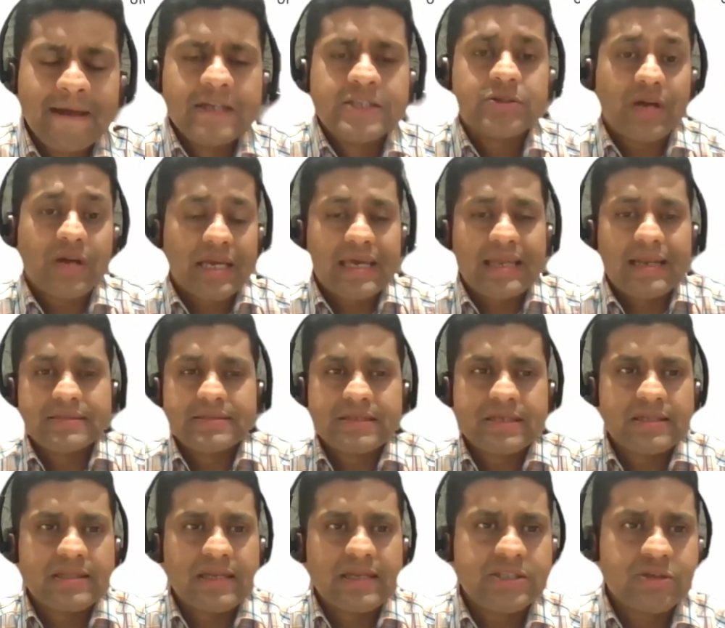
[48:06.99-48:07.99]
So I can
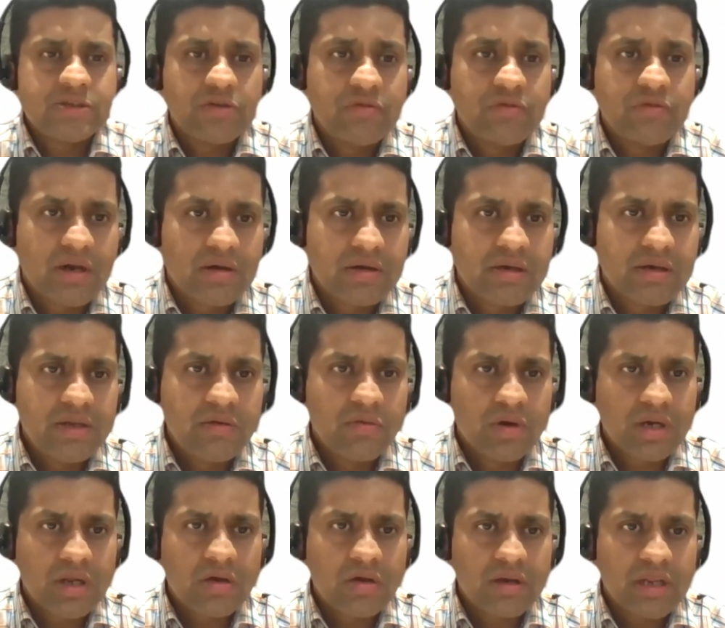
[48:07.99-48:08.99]
answer that. So we are really
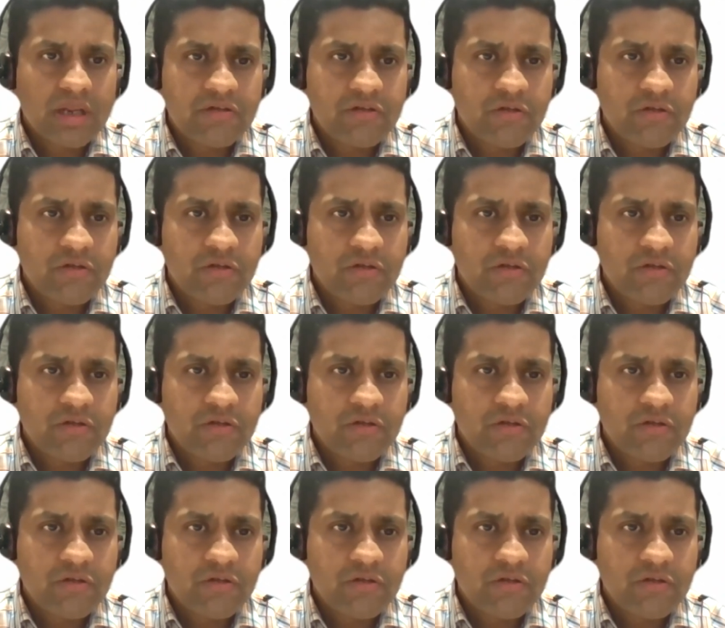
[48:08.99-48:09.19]
working on